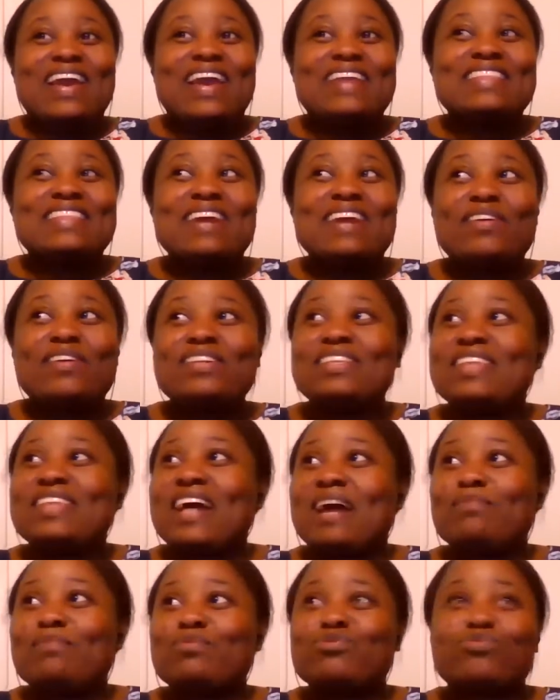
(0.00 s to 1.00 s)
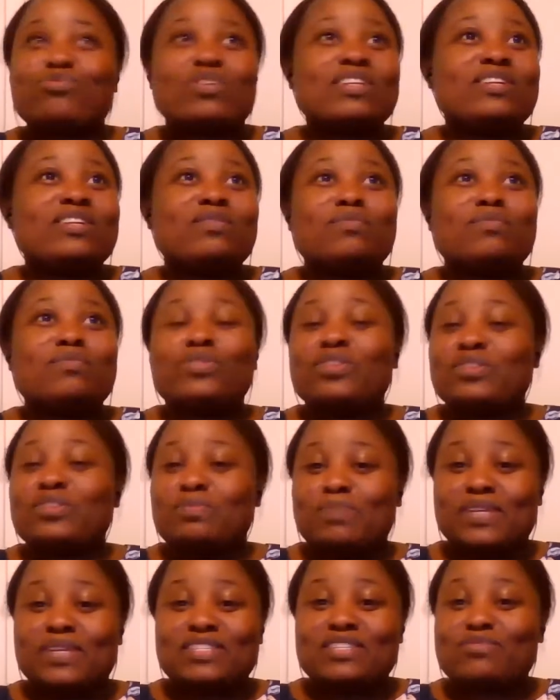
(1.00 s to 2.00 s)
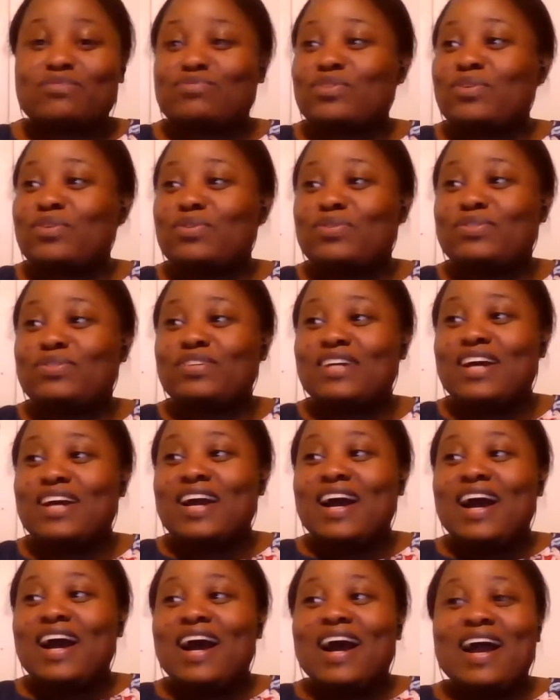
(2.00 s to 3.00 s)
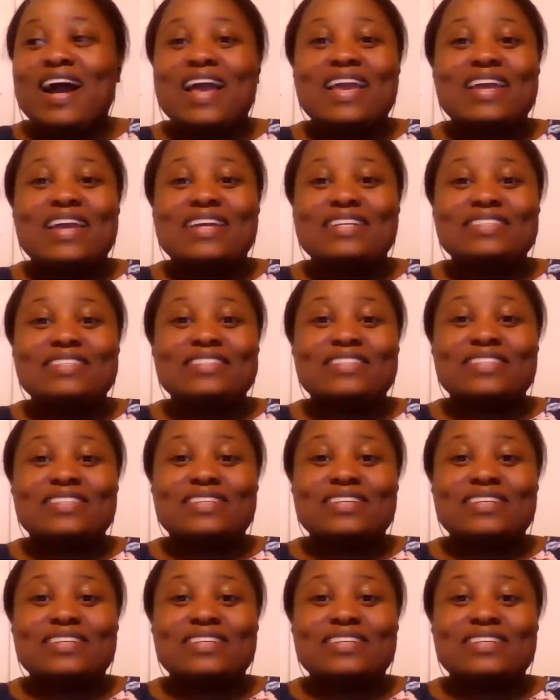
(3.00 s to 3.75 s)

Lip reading: And not only that, I'm stranded on this busy road, and